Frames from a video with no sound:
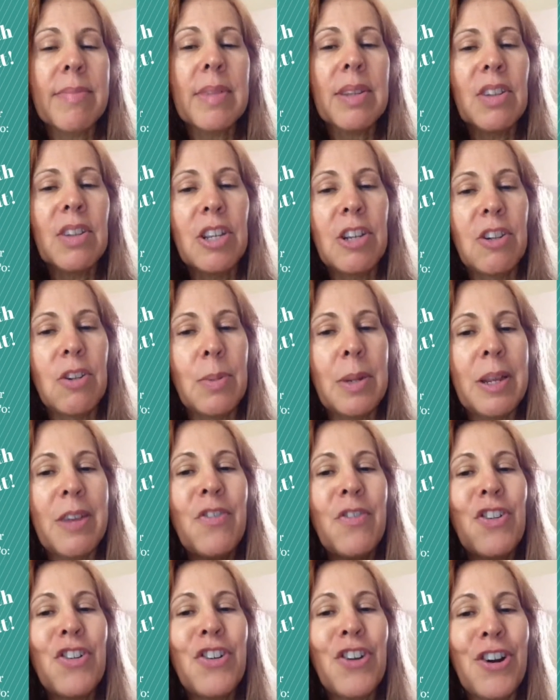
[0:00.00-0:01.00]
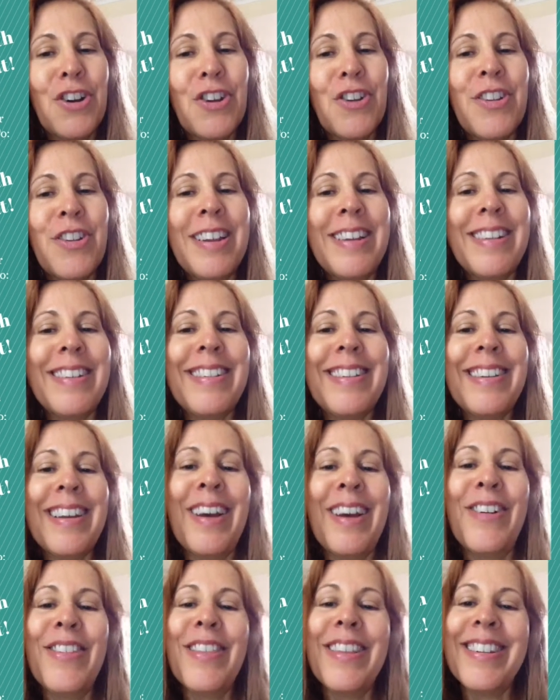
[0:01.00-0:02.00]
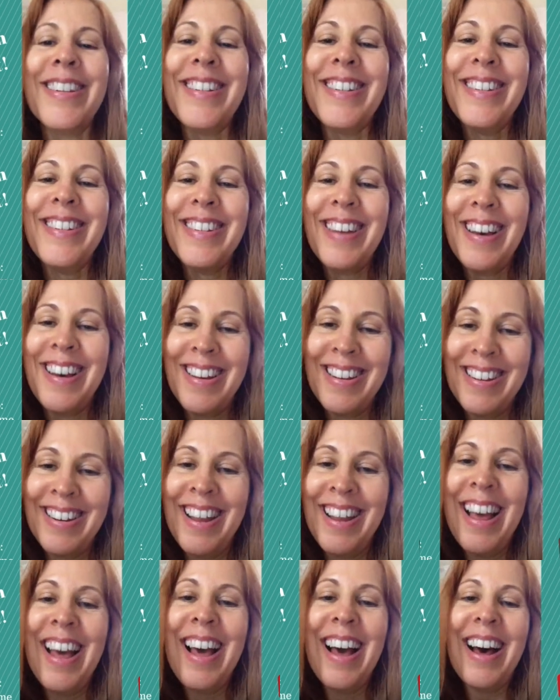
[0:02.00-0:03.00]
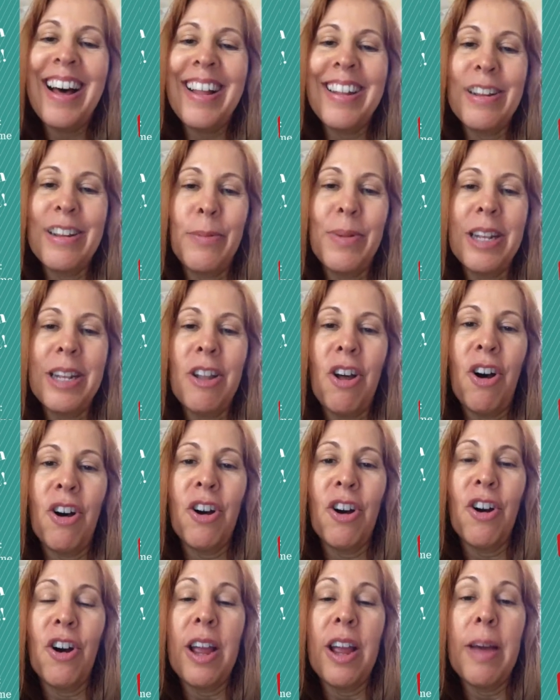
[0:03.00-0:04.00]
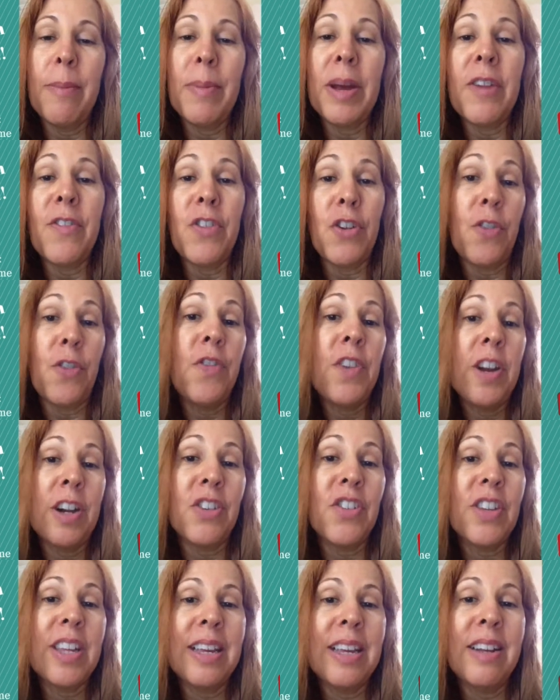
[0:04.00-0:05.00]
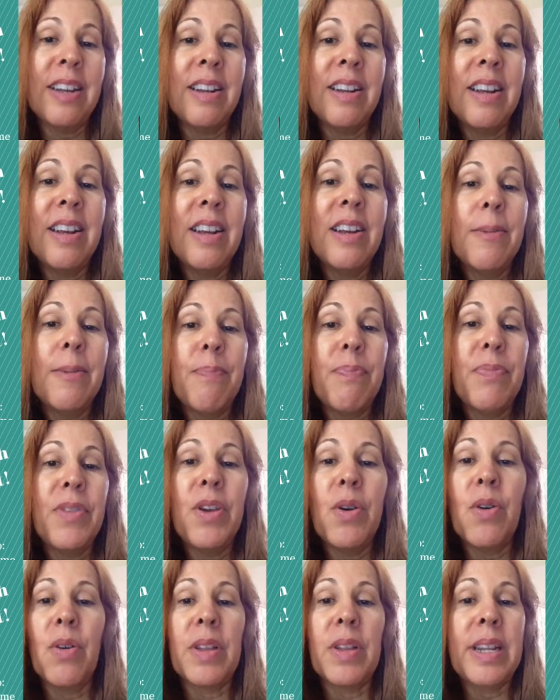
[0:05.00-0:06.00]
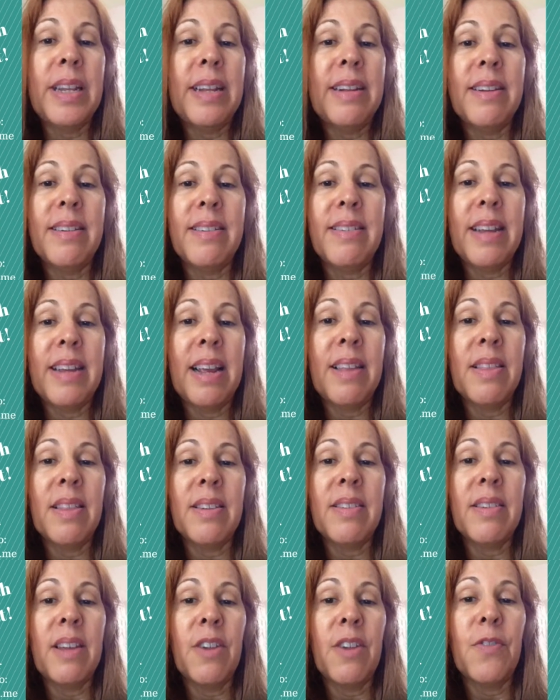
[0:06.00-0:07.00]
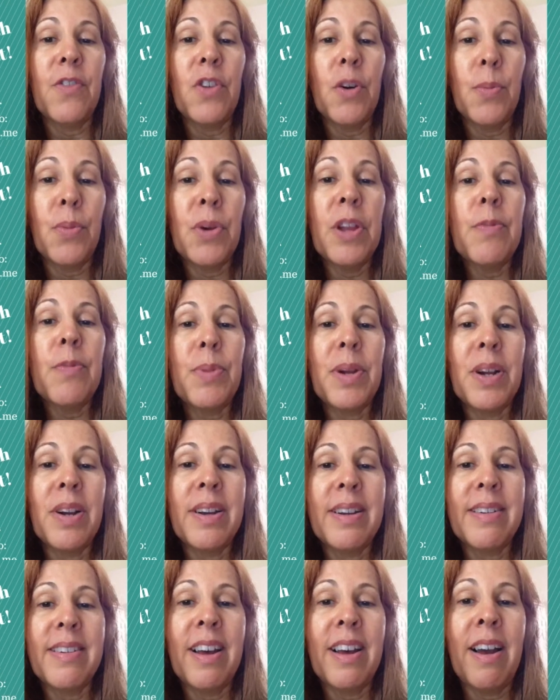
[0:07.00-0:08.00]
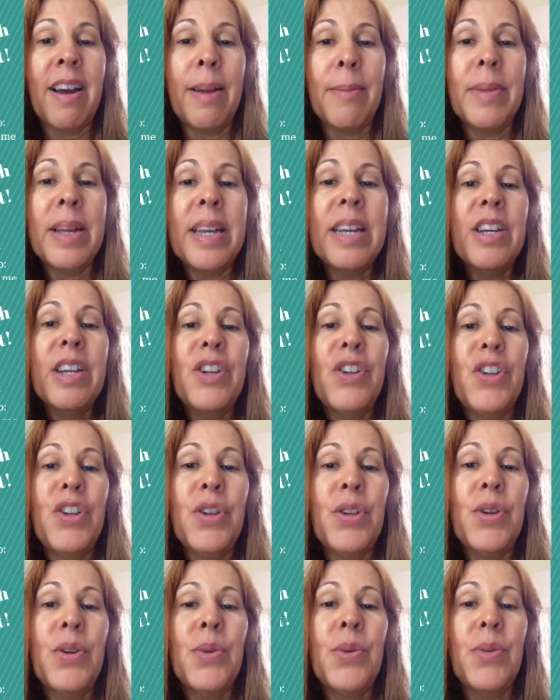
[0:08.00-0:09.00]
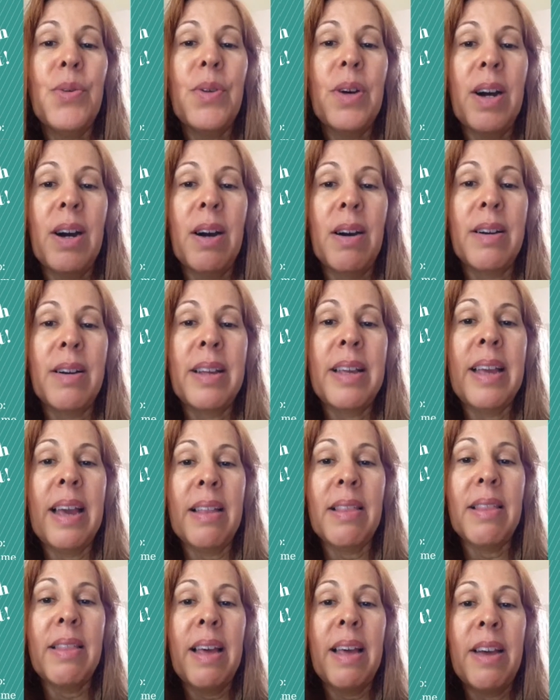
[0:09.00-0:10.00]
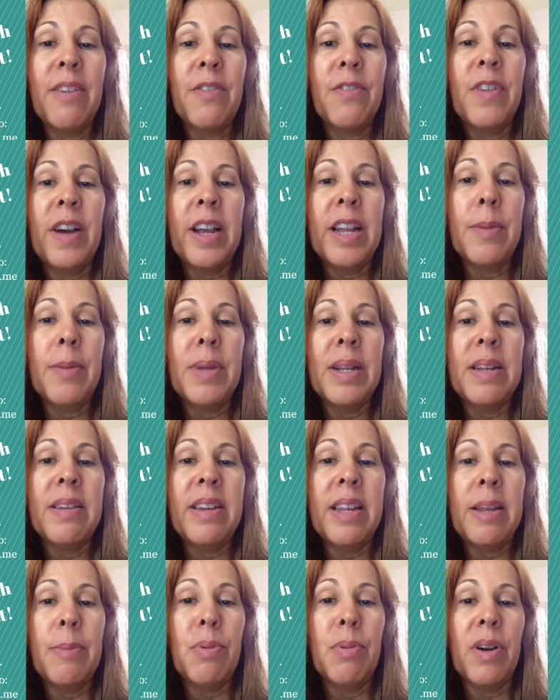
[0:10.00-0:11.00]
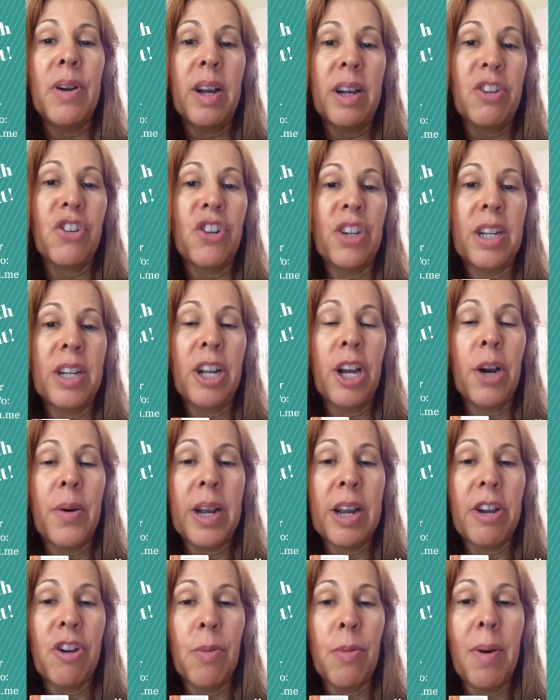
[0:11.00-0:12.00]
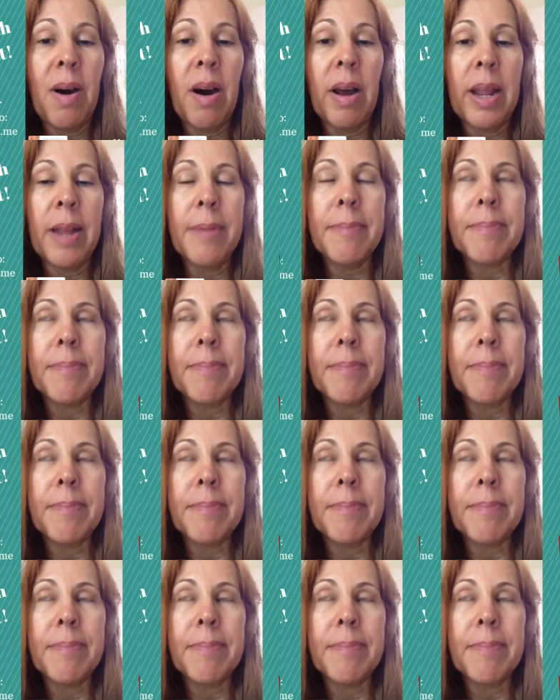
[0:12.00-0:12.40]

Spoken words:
If you're darker, you need to stay out in the sun a little bit longer. But if you're fair-skinned, you only need to stay in the sun for a brief period of time to get that vitamin D production going in your body.